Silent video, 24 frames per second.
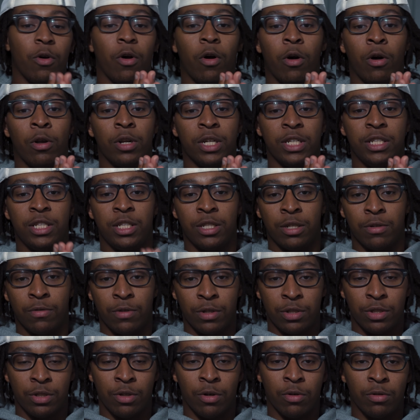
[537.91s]
on a
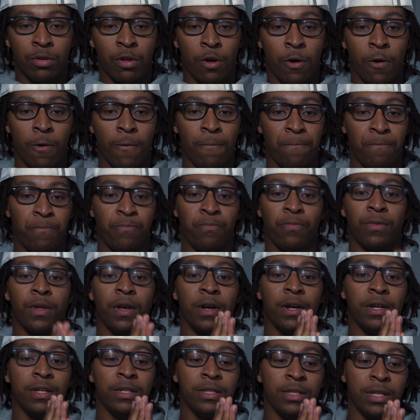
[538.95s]
serious note though,
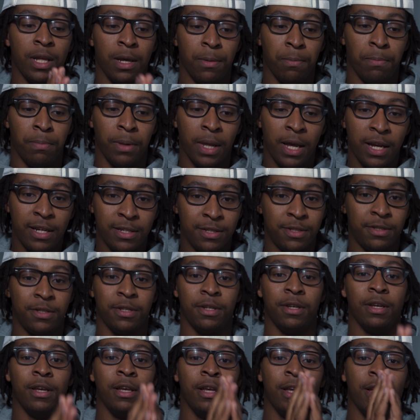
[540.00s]
stay blessed,
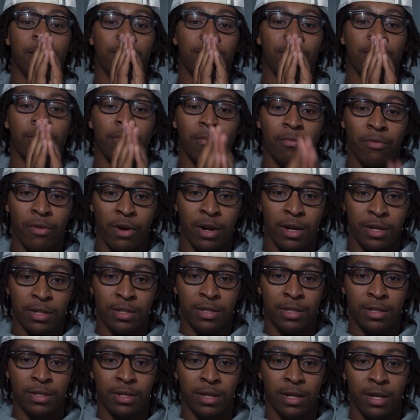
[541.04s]
get some
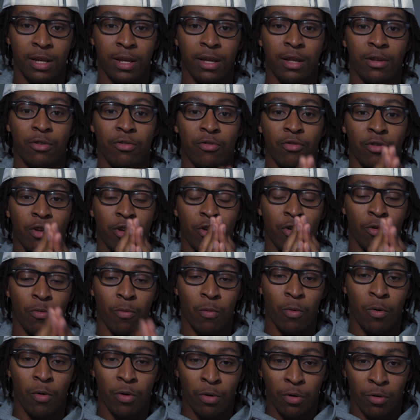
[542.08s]
rest, drink your
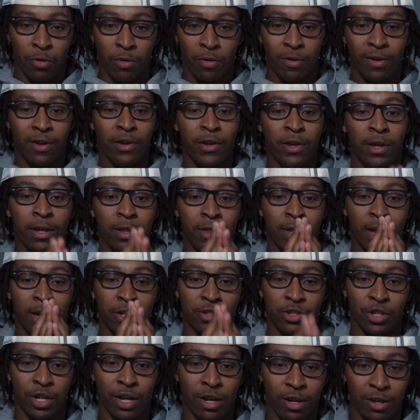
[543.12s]
water, get
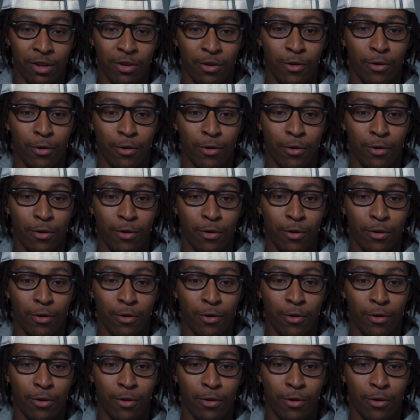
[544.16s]
that check.